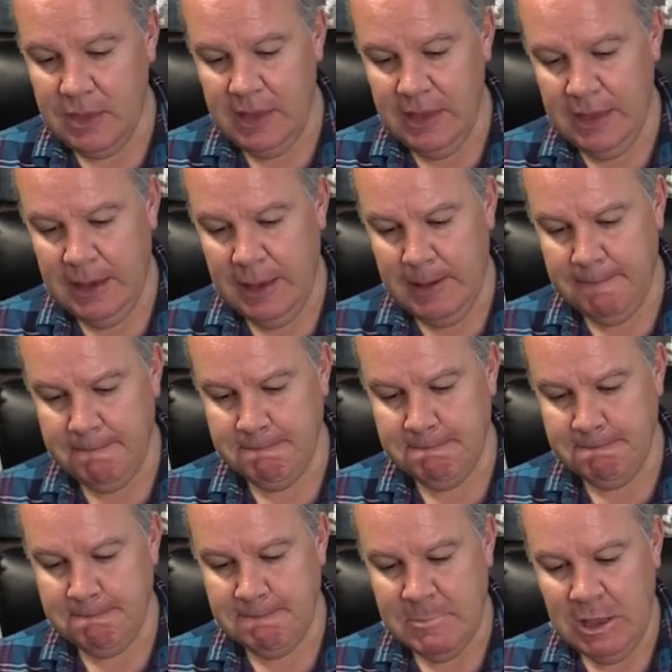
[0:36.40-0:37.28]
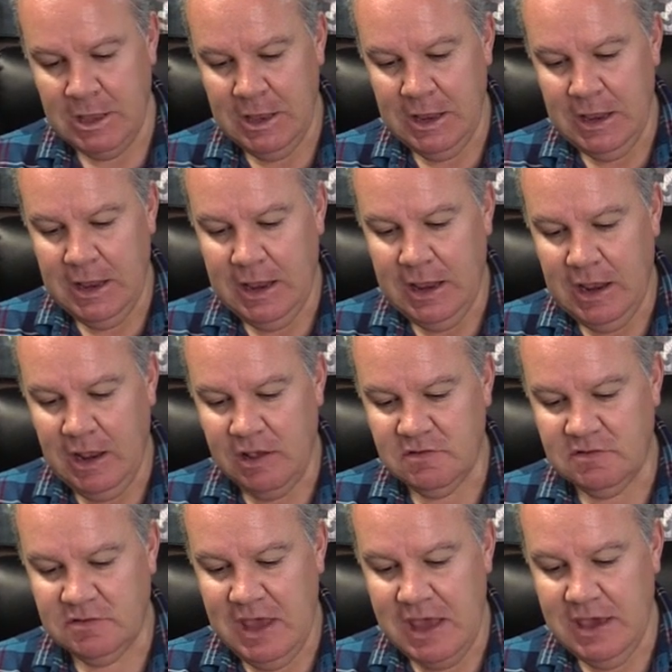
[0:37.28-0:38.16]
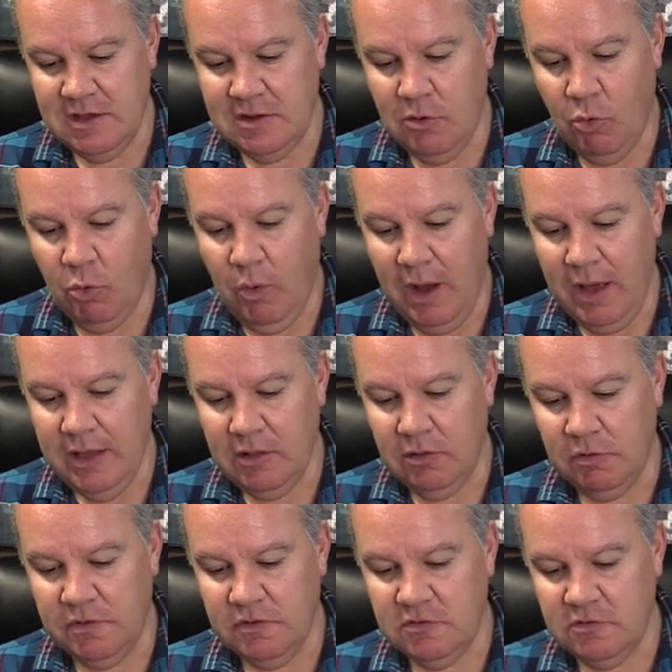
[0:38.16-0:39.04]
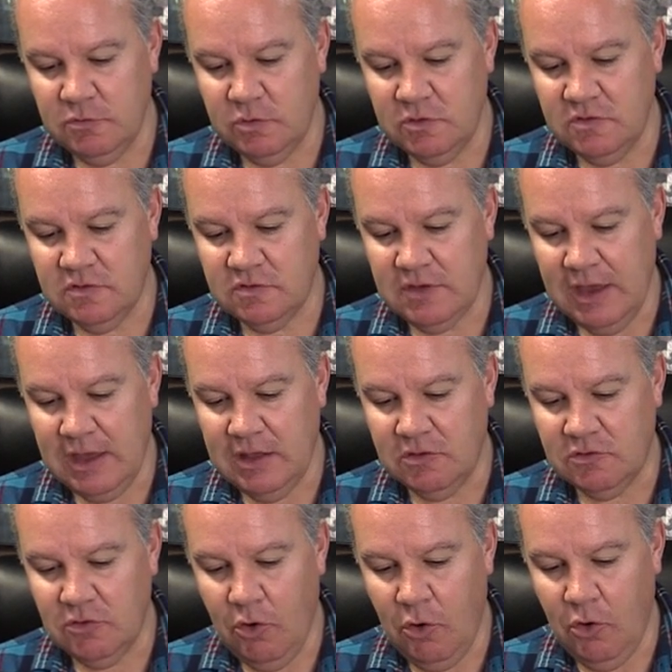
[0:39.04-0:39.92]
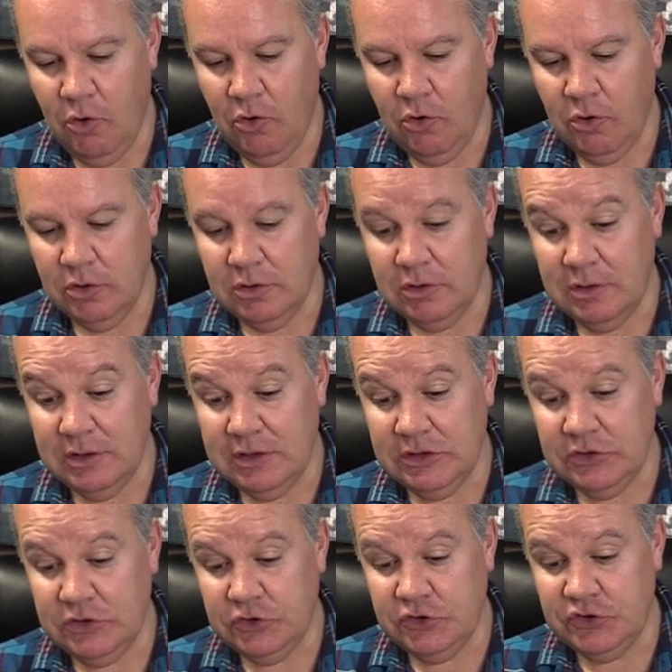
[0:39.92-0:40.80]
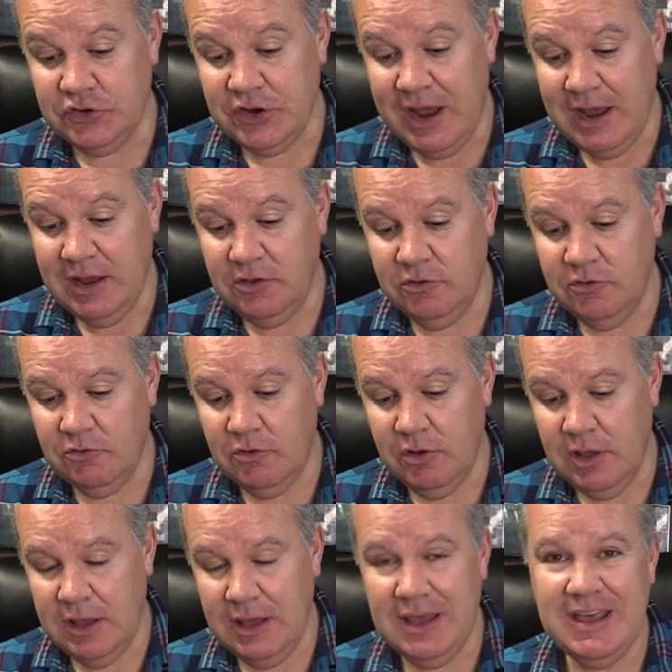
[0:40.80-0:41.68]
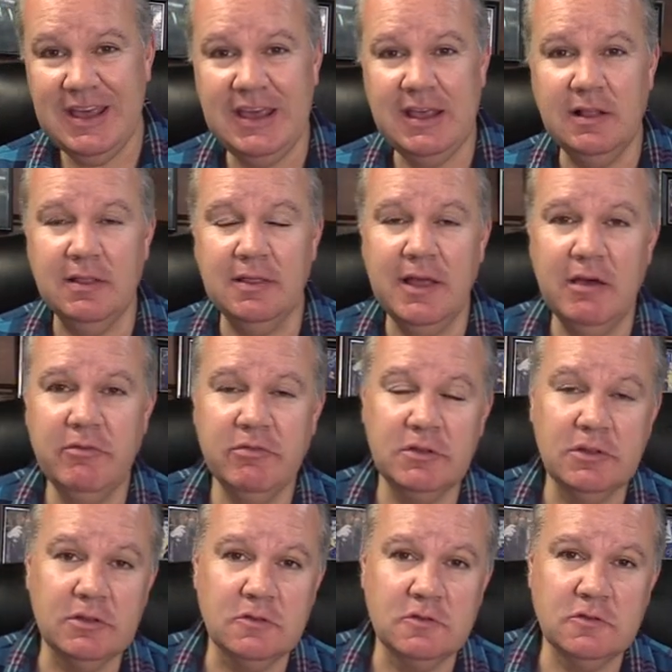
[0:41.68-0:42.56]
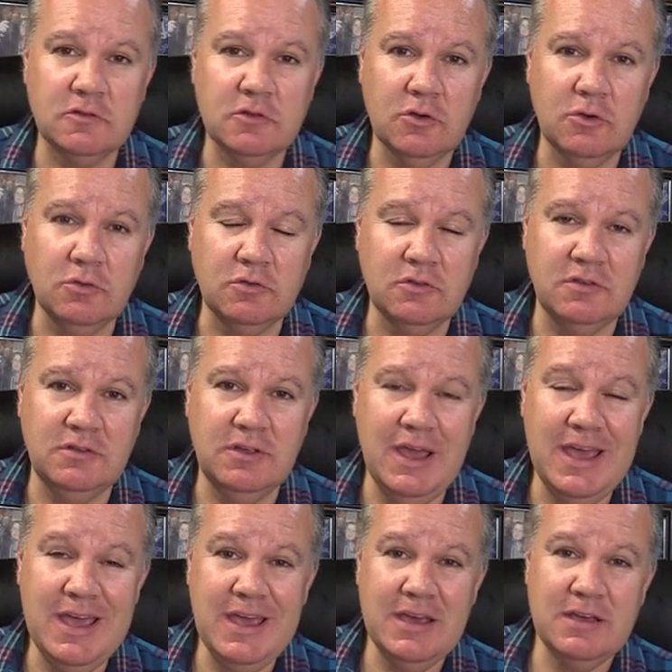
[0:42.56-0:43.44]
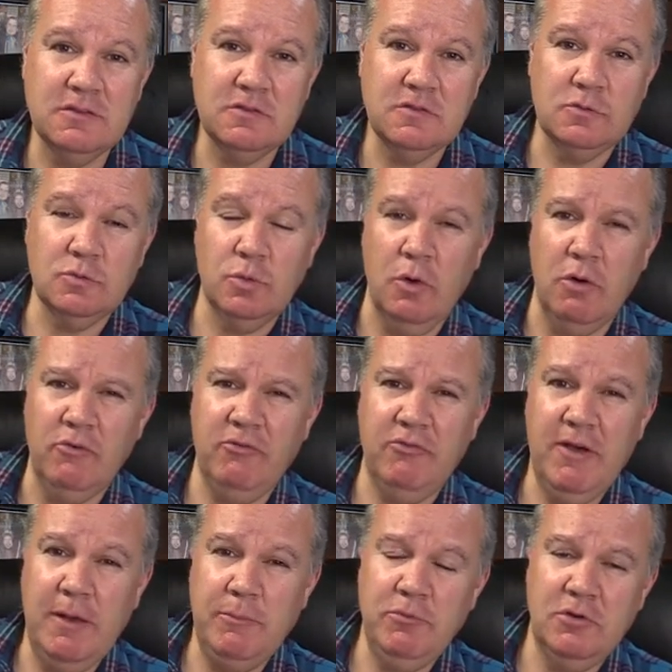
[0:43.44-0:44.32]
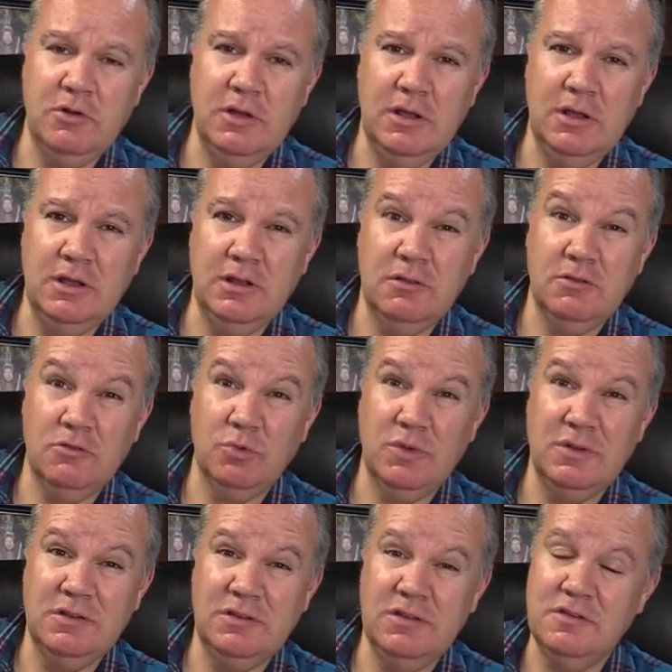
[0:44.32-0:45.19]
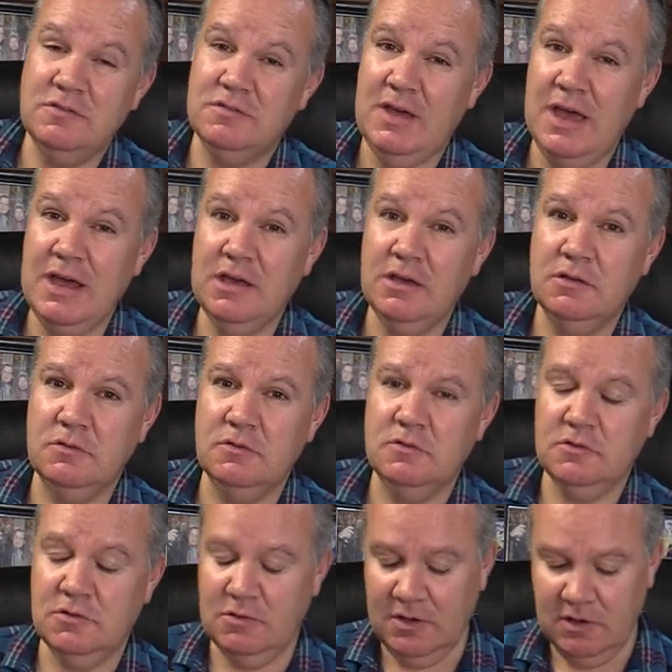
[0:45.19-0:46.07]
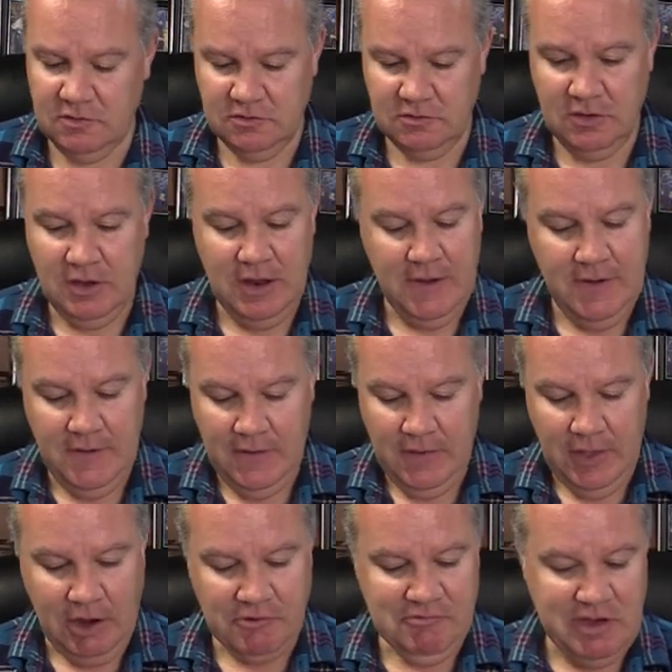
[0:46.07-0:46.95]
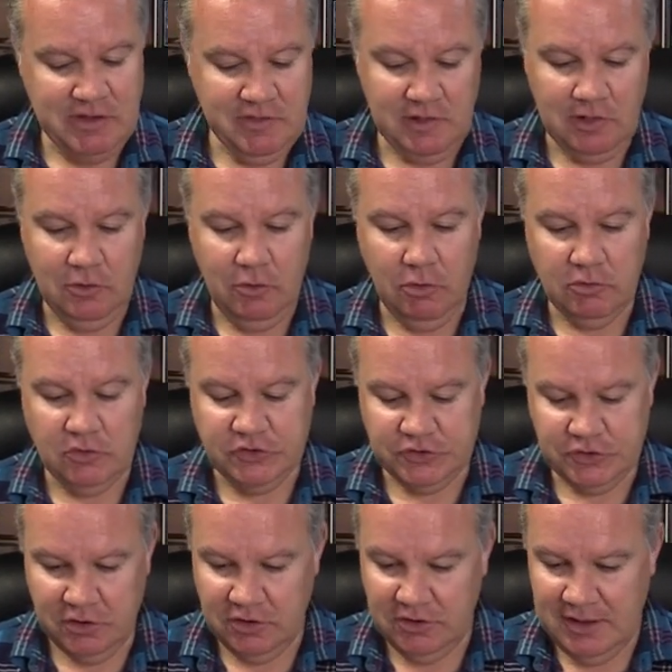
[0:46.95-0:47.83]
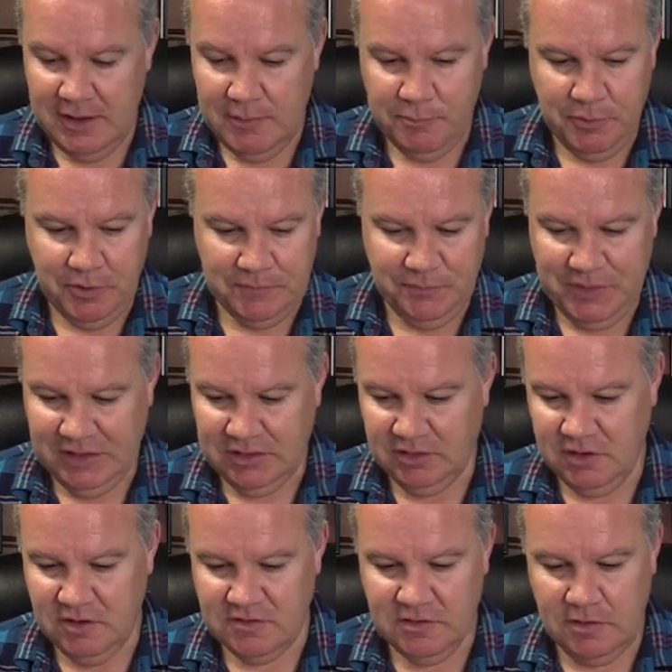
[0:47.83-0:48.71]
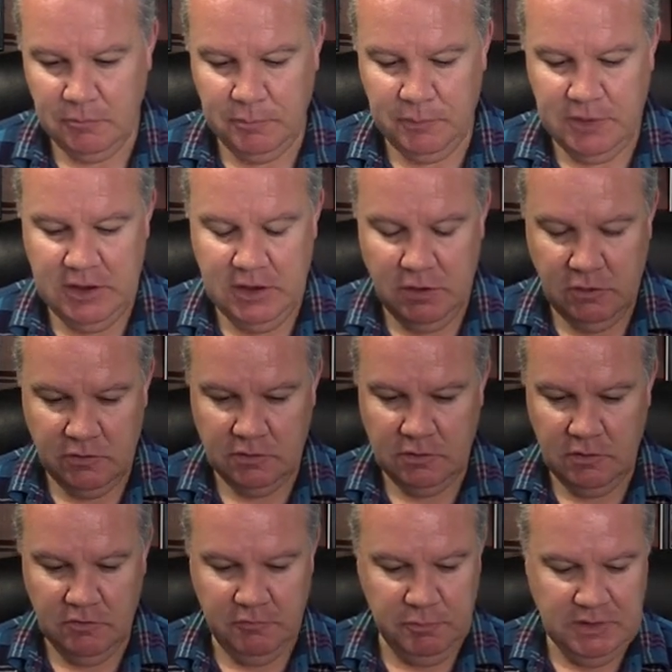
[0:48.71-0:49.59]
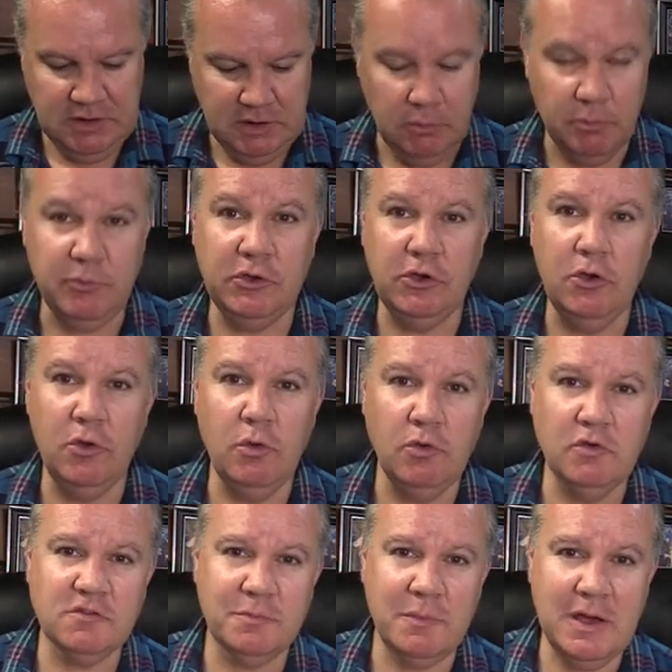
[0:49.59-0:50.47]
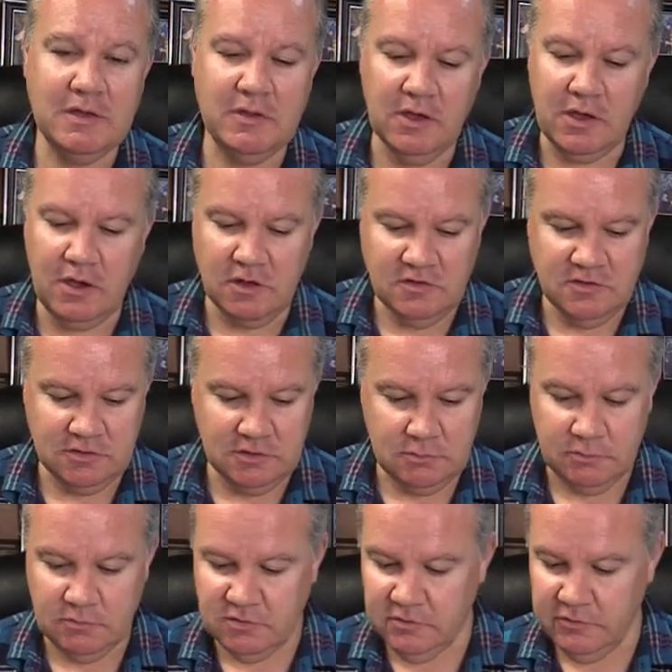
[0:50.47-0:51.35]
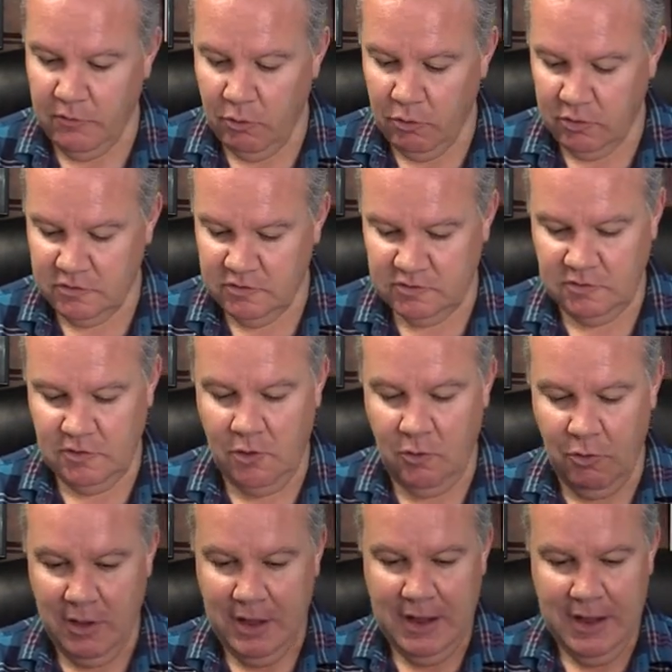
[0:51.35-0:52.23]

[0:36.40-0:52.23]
Um, it's taken a while. This was sent on January 11, so today is what, February 22nd. So that's a rather long journey, but it doesn't appear to have been abused by the customs folks. So